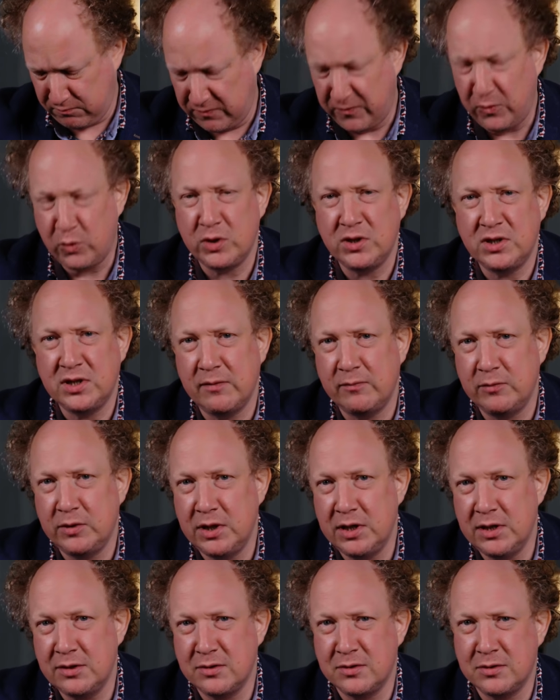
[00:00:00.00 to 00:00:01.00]
47
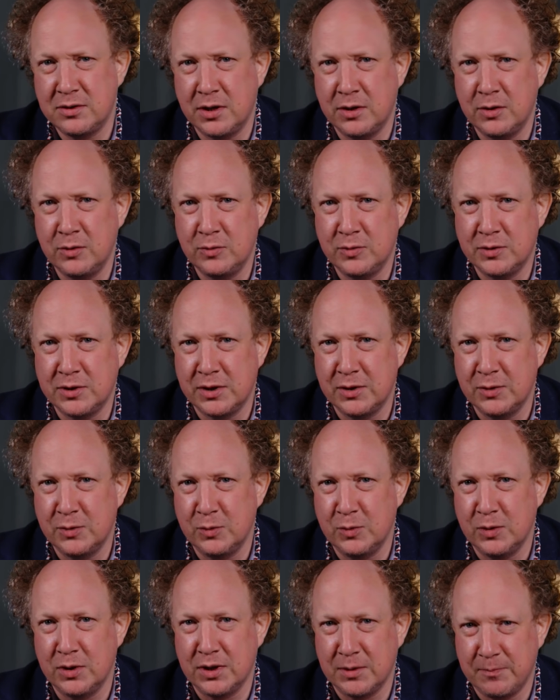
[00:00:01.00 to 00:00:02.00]
years or so.
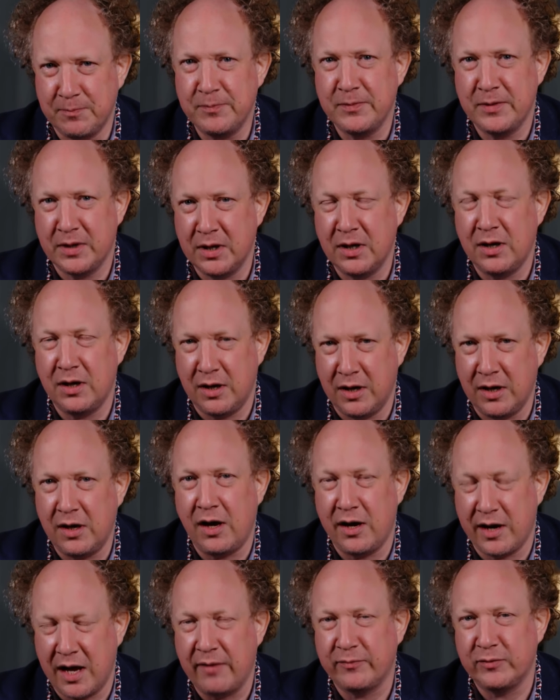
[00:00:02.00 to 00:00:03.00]
So
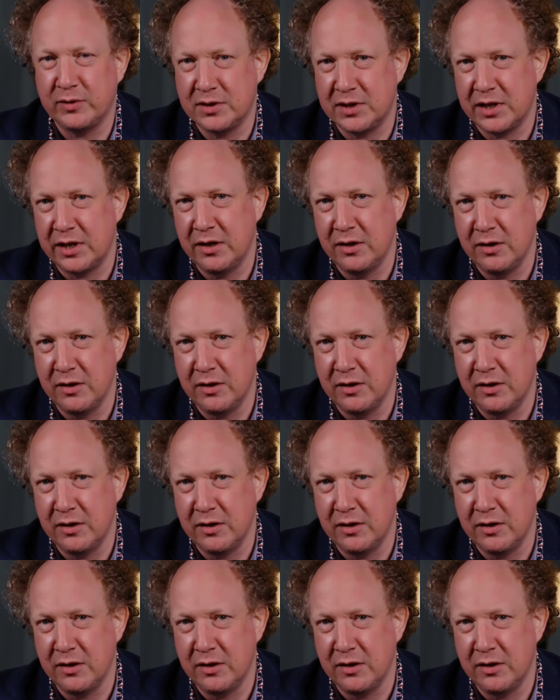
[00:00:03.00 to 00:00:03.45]
I'd have to say